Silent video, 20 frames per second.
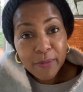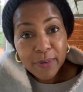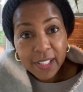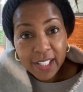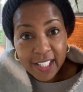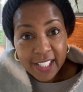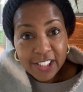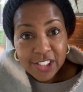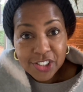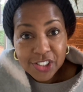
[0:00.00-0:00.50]

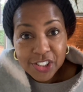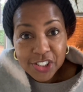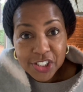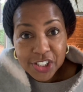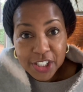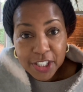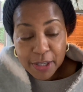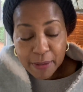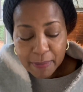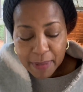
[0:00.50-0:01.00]

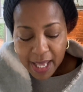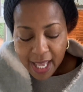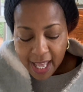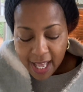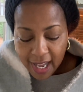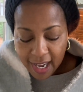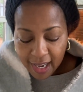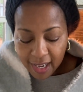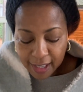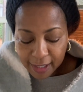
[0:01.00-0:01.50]
relationship
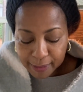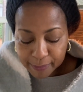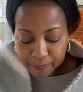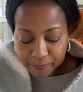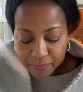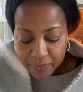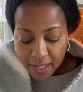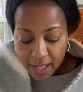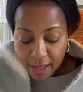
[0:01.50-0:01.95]
um,